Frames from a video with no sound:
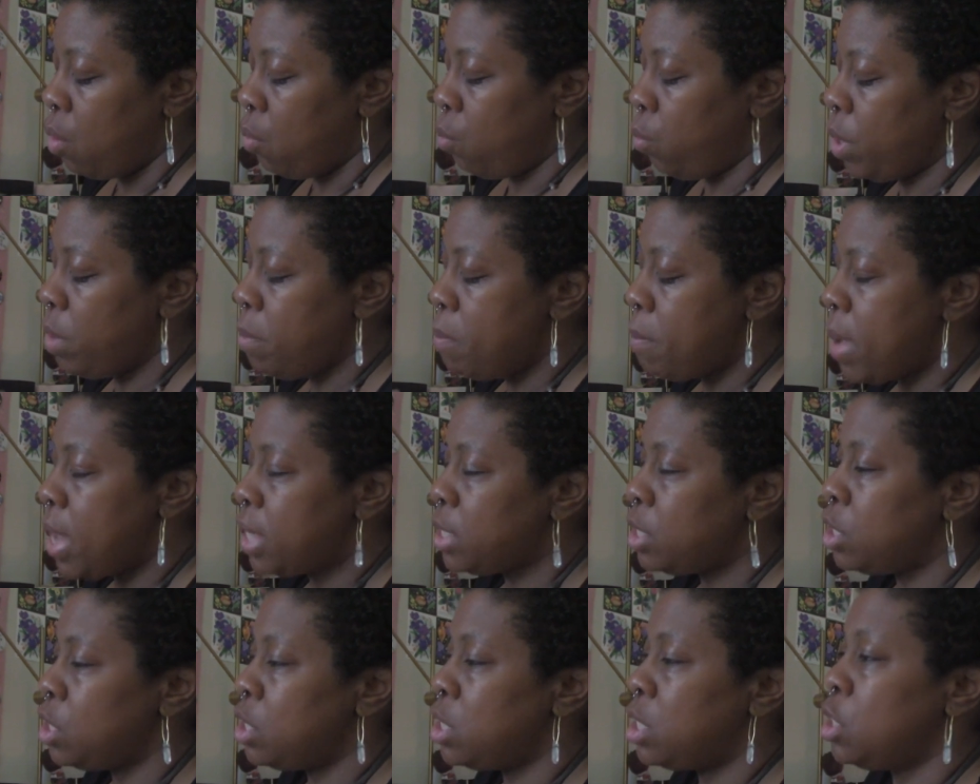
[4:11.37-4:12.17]
What
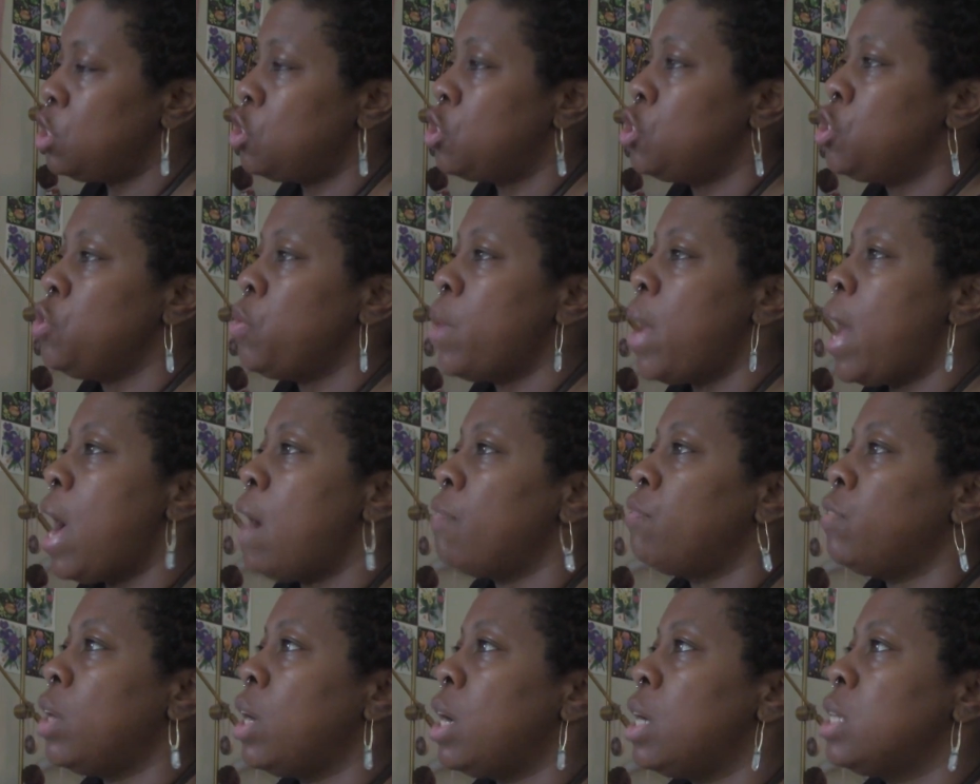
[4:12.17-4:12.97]
messages do you
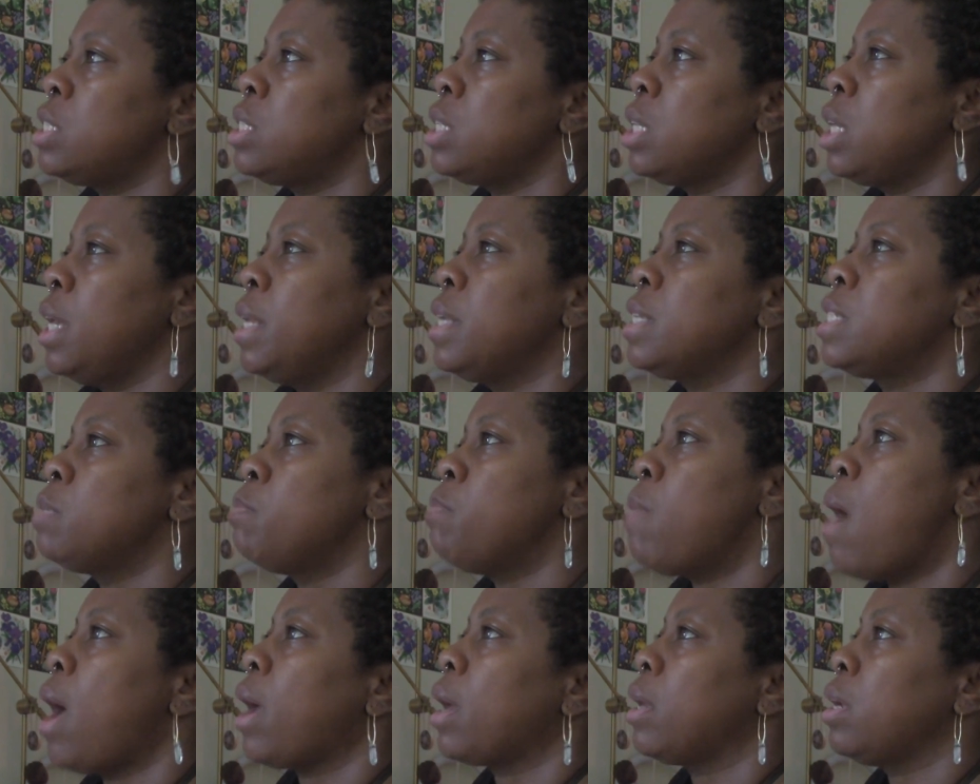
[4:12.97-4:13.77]
have for us to get us
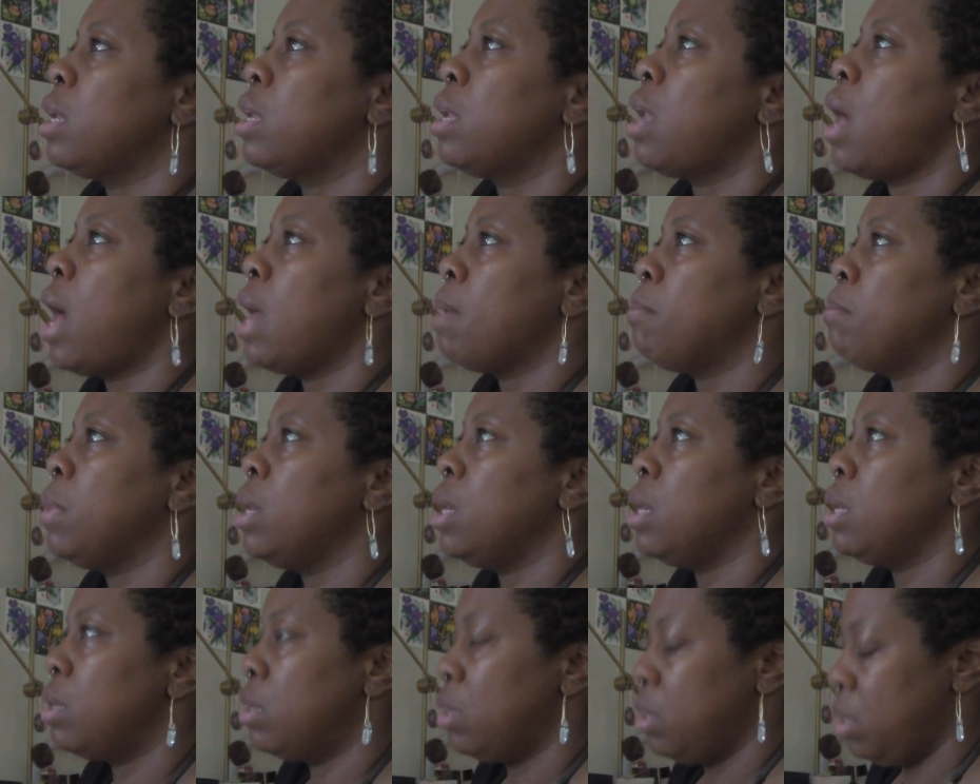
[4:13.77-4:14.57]
back in
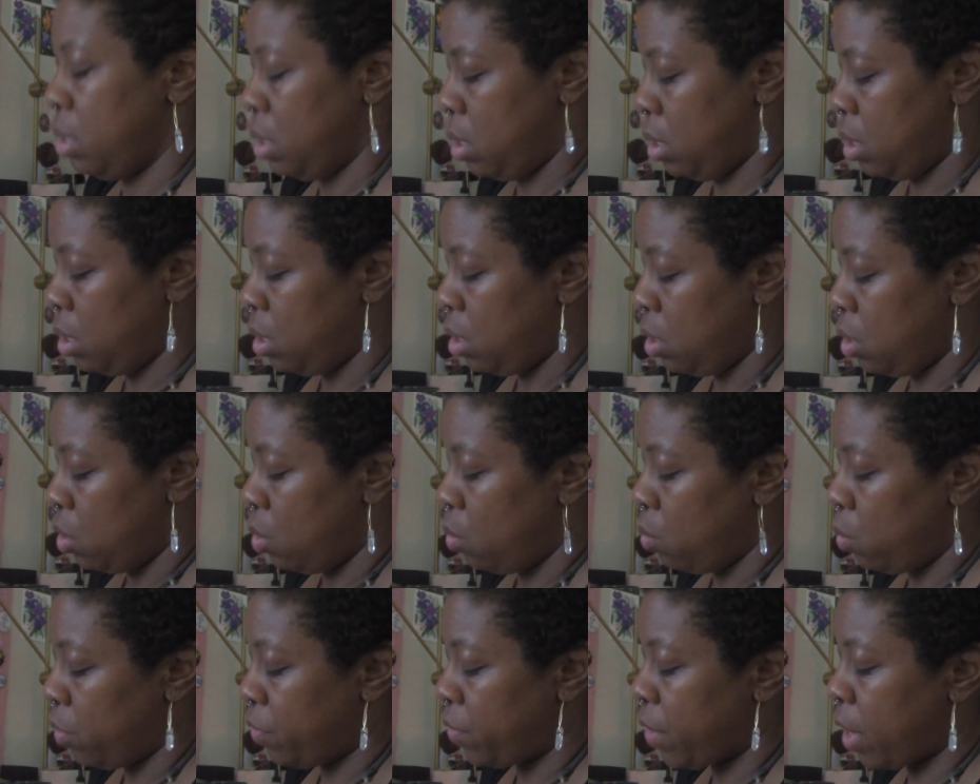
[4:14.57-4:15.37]
alignment
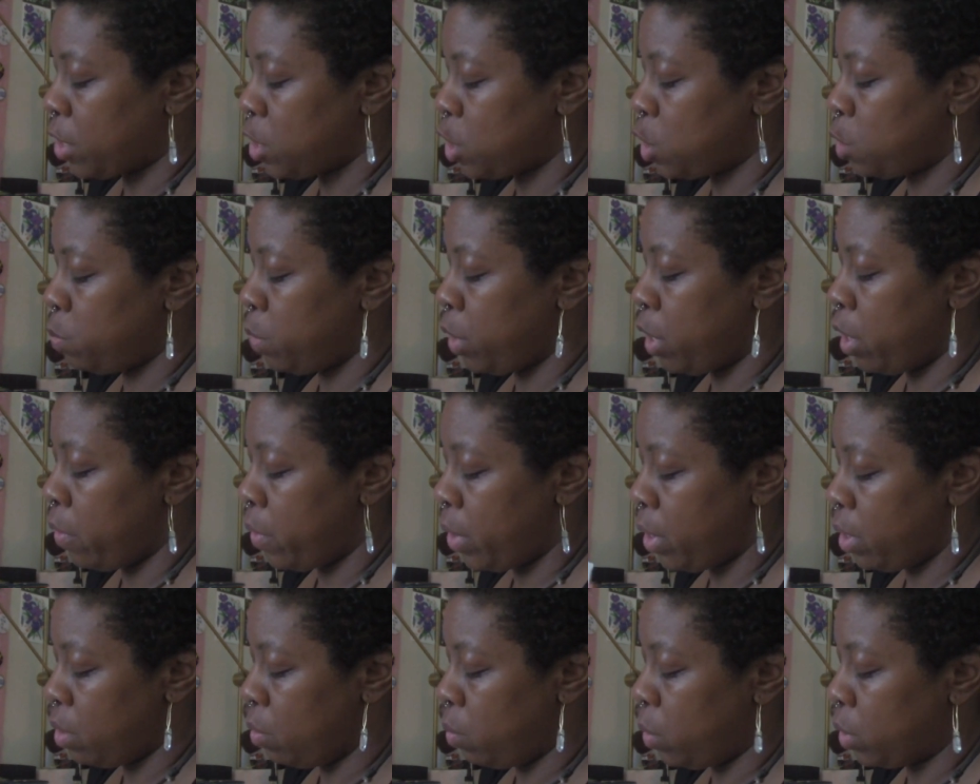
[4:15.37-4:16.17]
with our
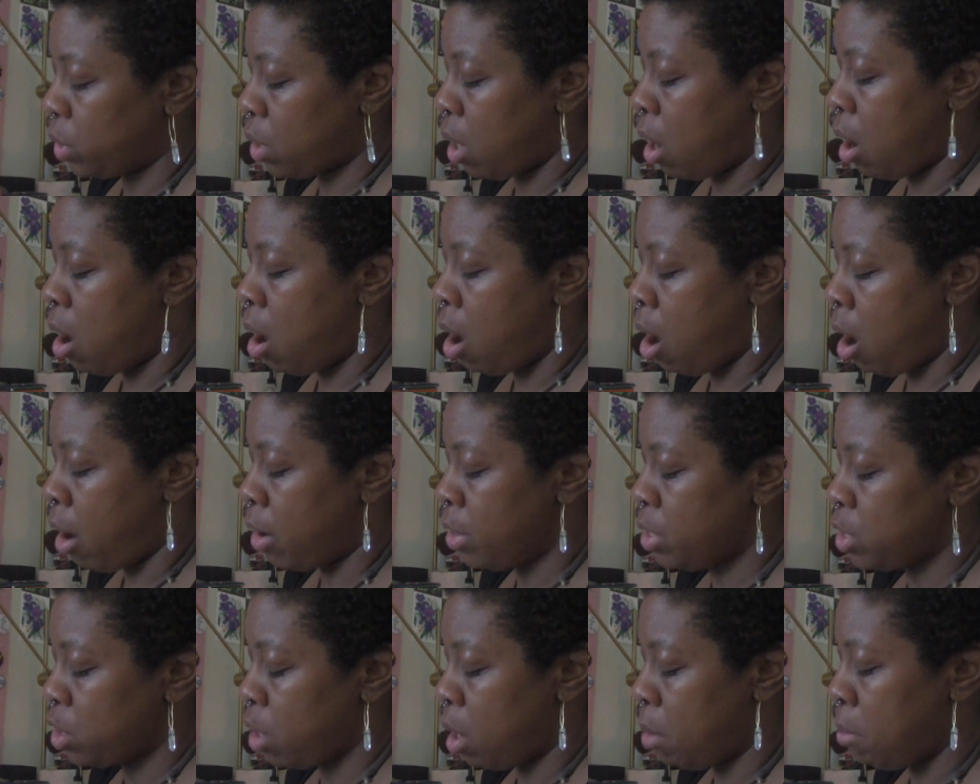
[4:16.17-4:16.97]
spirit, with our
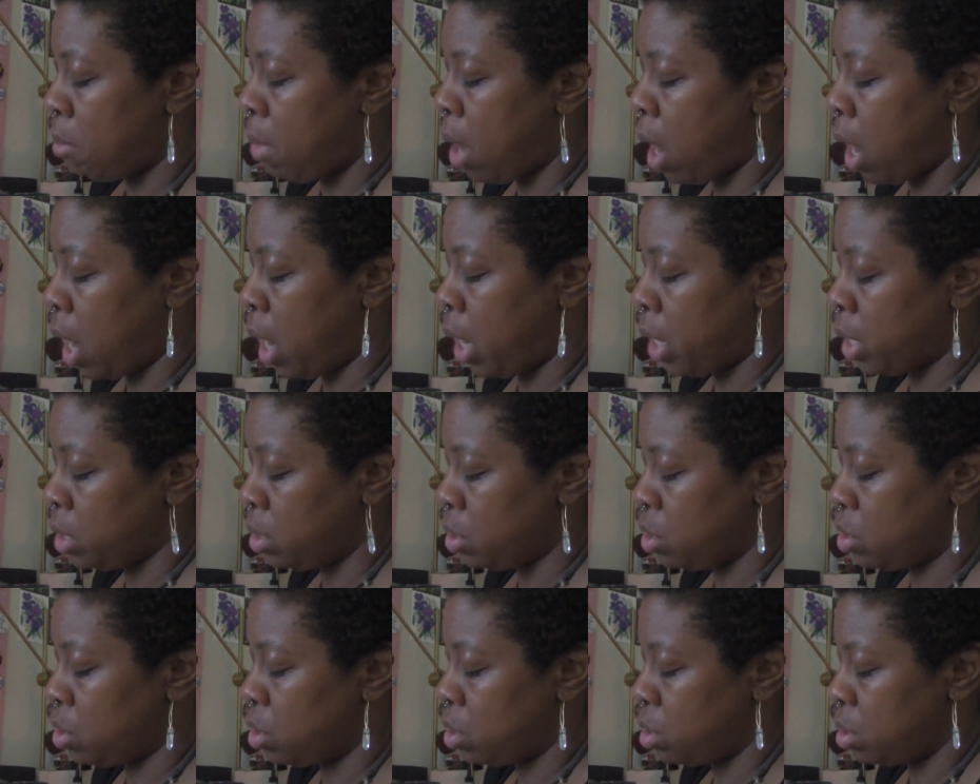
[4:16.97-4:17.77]
hearts, our
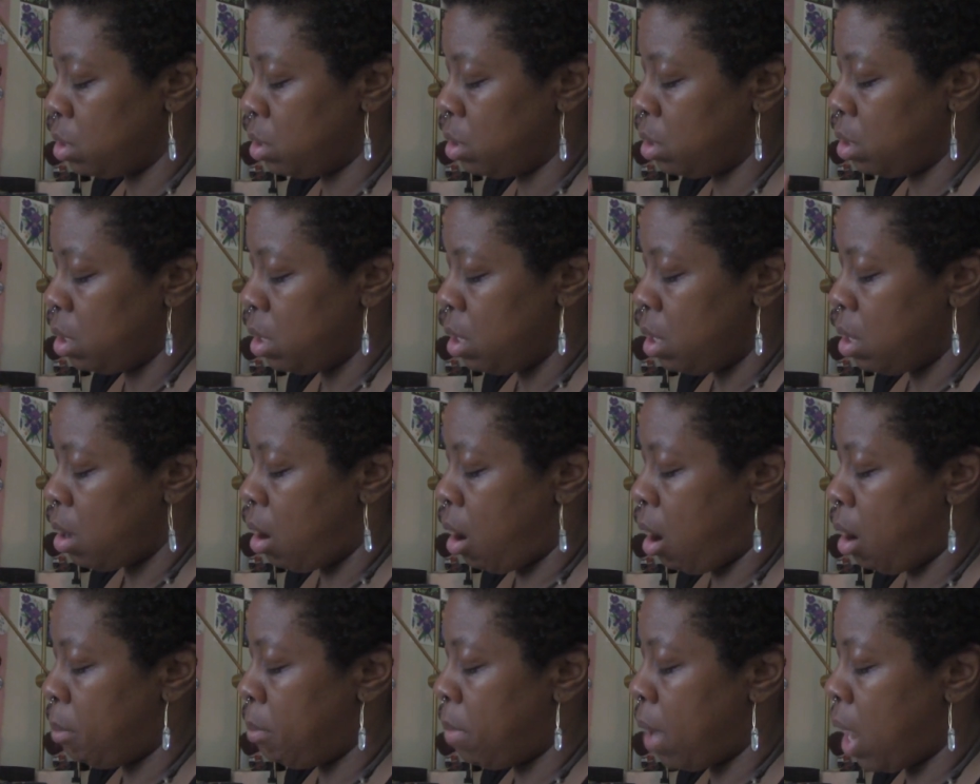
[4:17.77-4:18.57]
minds,
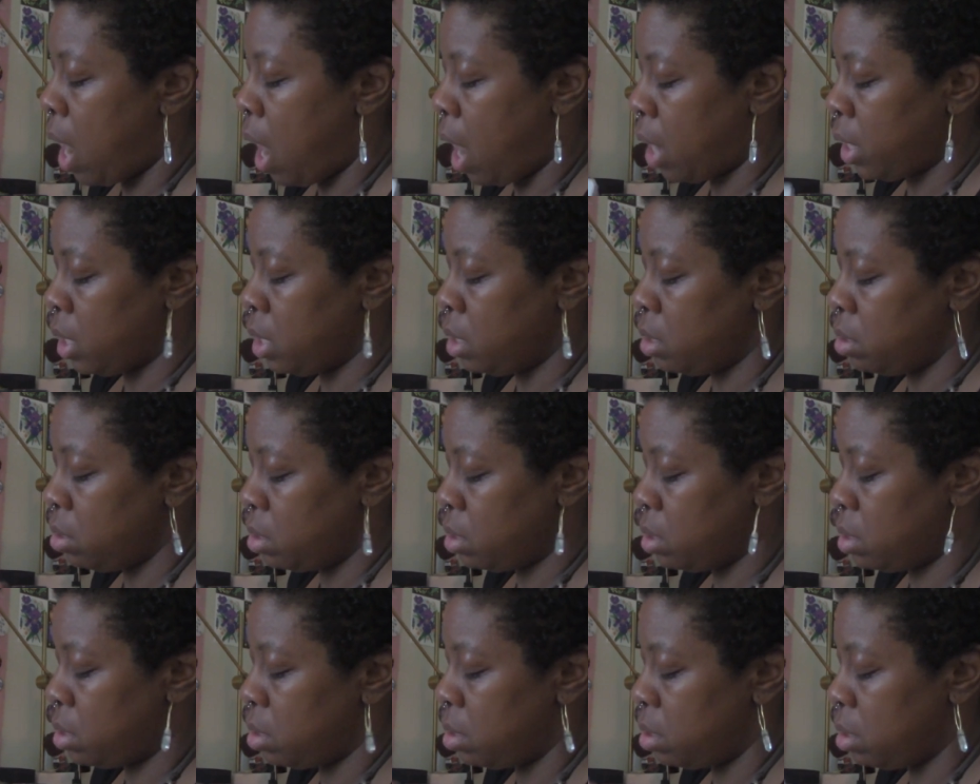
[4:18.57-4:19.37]
our
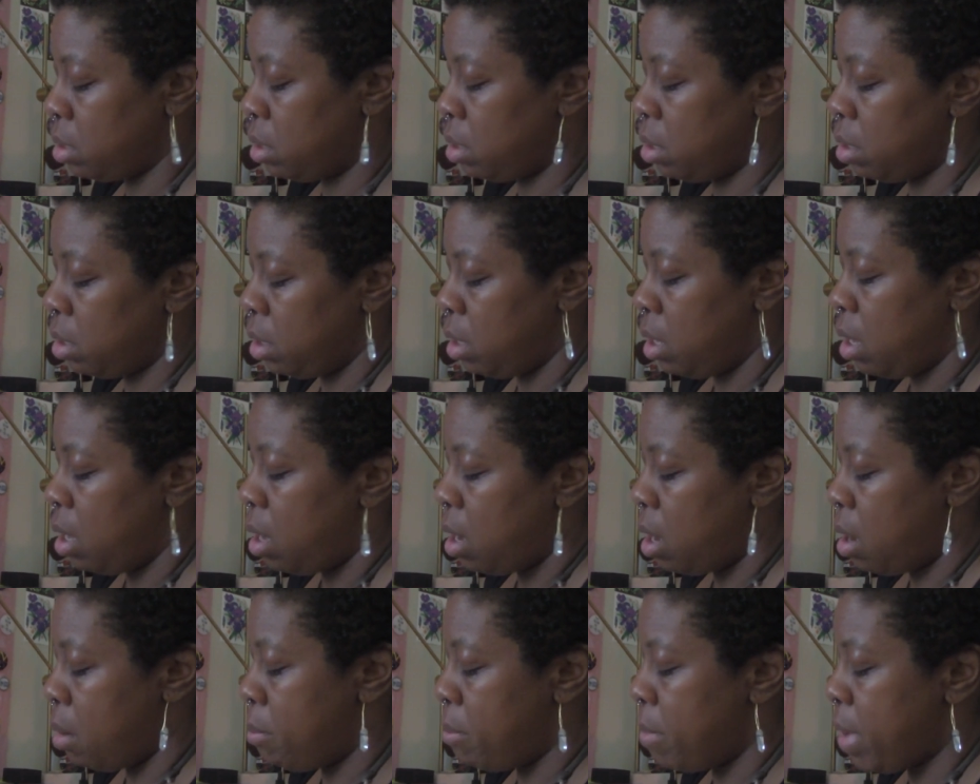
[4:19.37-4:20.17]
bodies?
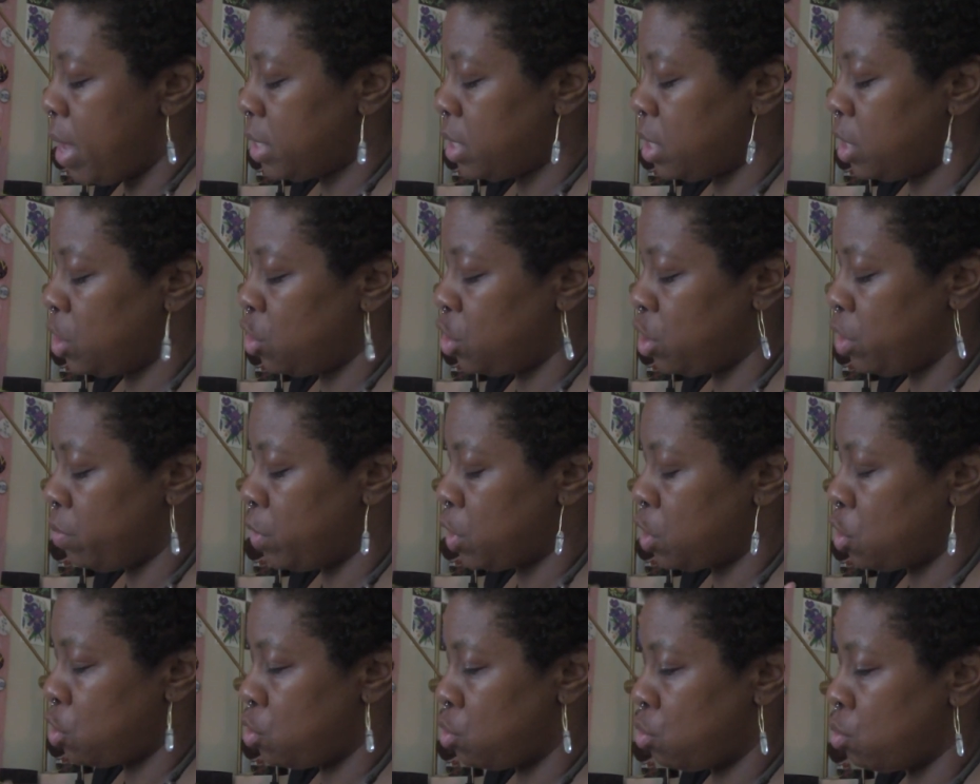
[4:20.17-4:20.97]
A message to
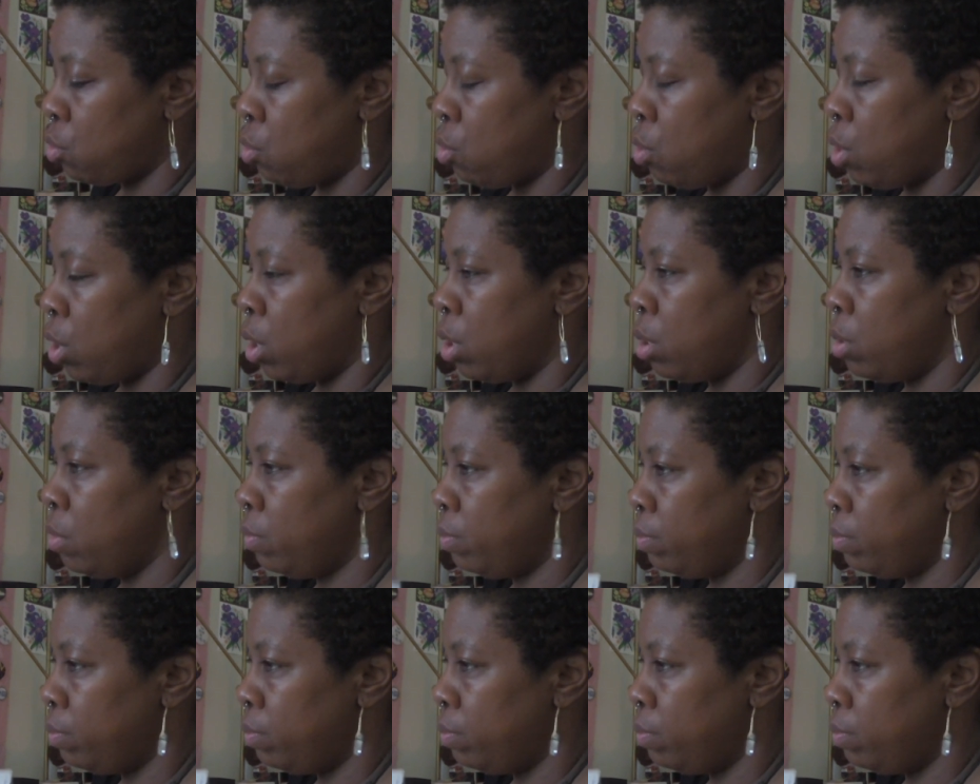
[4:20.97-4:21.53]
restore.